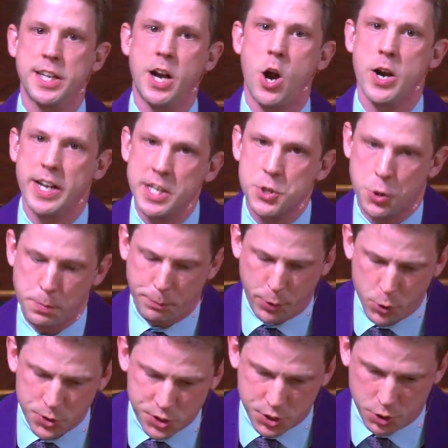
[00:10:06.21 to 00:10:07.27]
in our
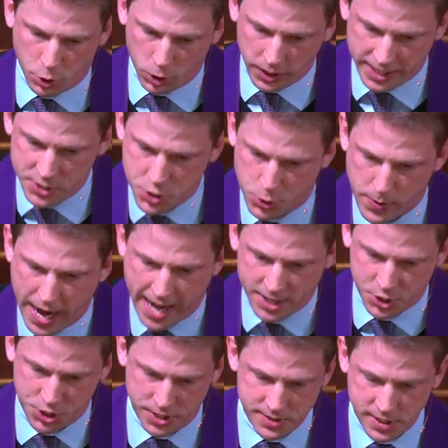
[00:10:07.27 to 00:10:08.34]
interpersonal
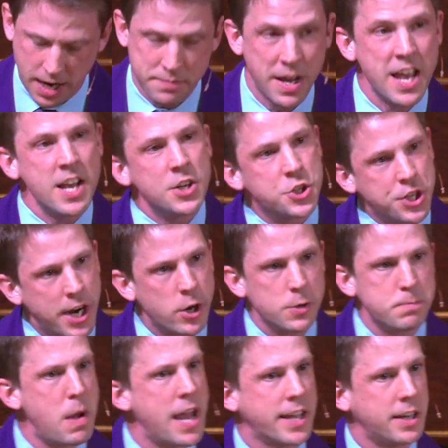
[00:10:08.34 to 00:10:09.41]
interactions. I've shared
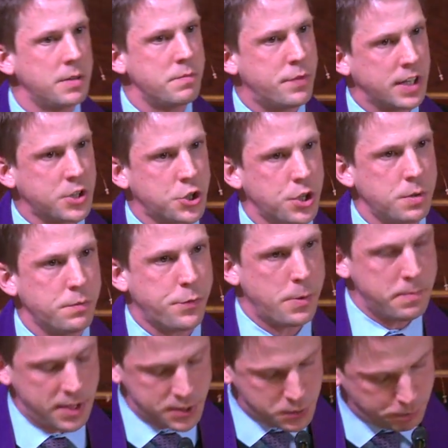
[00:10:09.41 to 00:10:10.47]
my conviction
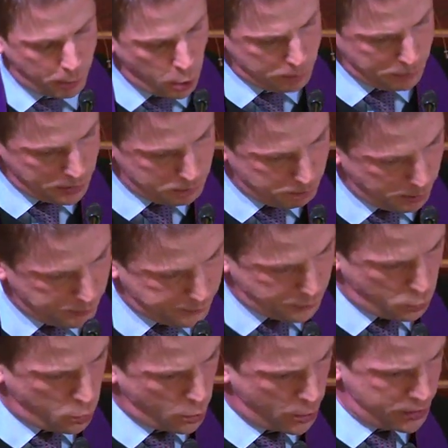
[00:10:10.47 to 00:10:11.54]
from this pulpit
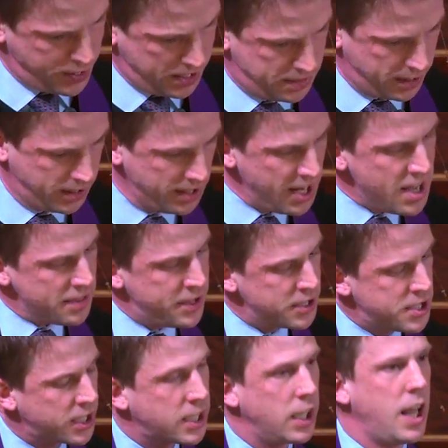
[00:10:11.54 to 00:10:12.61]
before that the
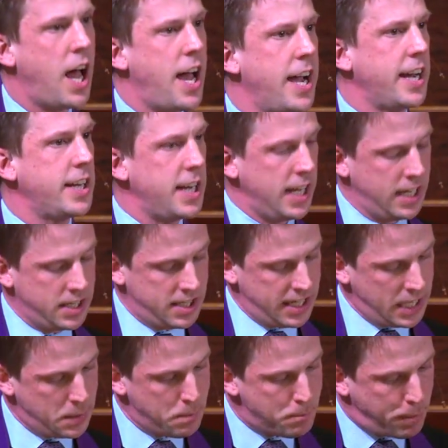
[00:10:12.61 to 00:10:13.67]
decline in
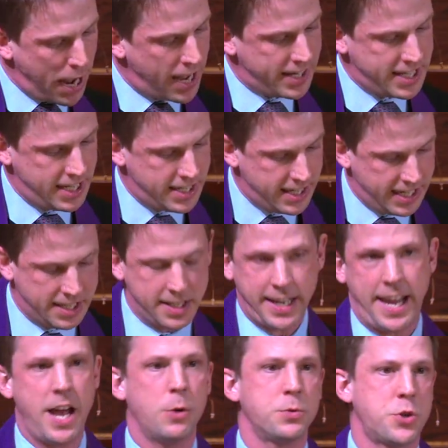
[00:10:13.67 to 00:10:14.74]
embodied
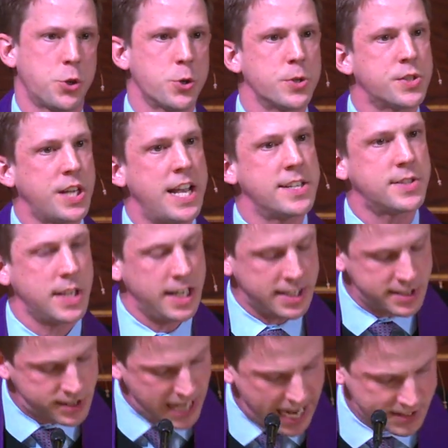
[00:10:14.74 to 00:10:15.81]
encounters has
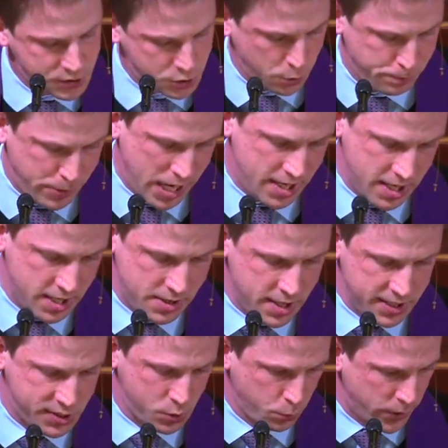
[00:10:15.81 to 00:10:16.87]
exacerbated
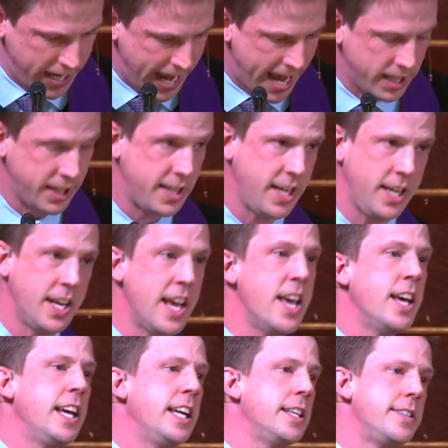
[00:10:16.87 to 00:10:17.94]
this reality.
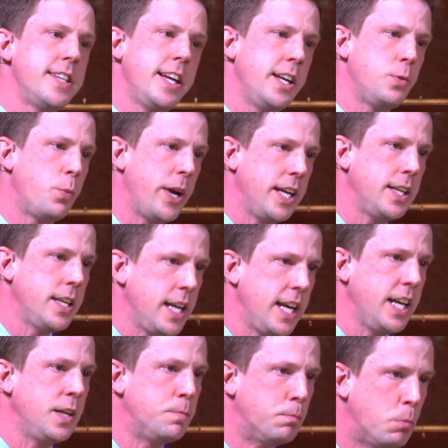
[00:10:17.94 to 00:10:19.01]
Indeed, we
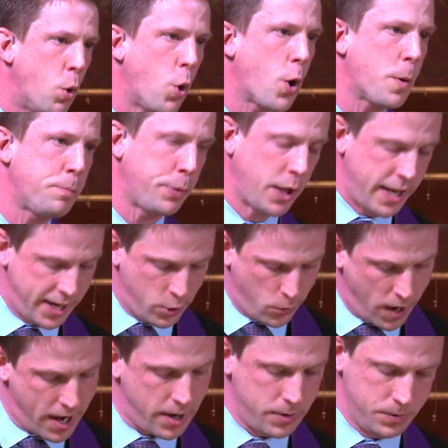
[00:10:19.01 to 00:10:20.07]
need more
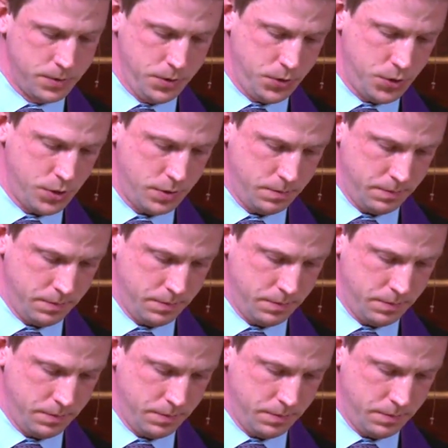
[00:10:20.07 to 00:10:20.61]
playgrounds.